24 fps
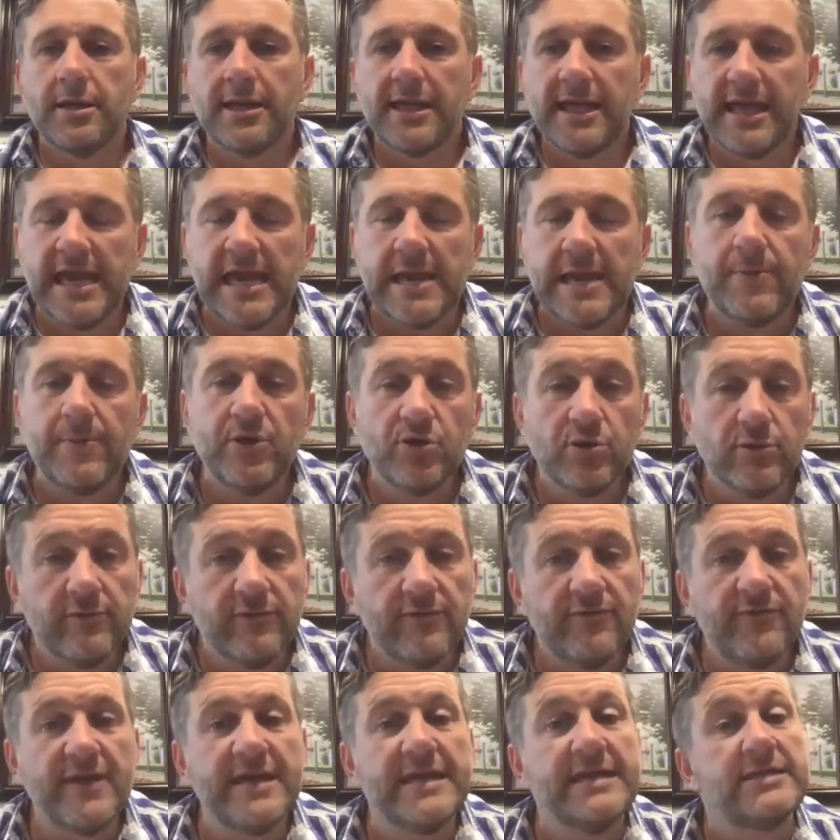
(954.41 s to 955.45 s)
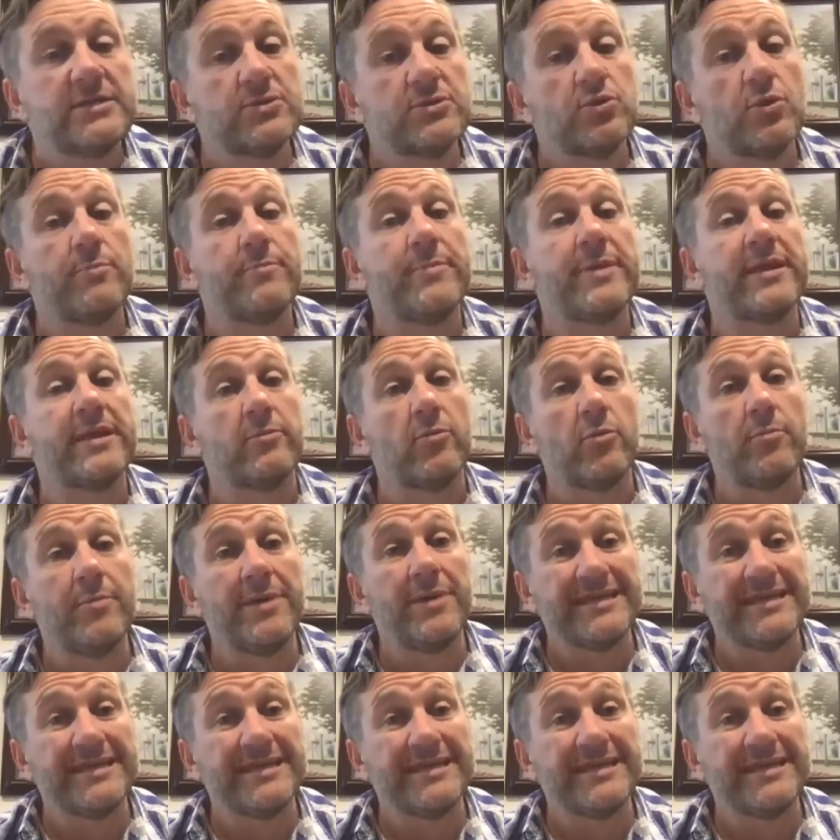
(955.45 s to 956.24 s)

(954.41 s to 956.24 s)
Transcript: Keeping your fees to a minimum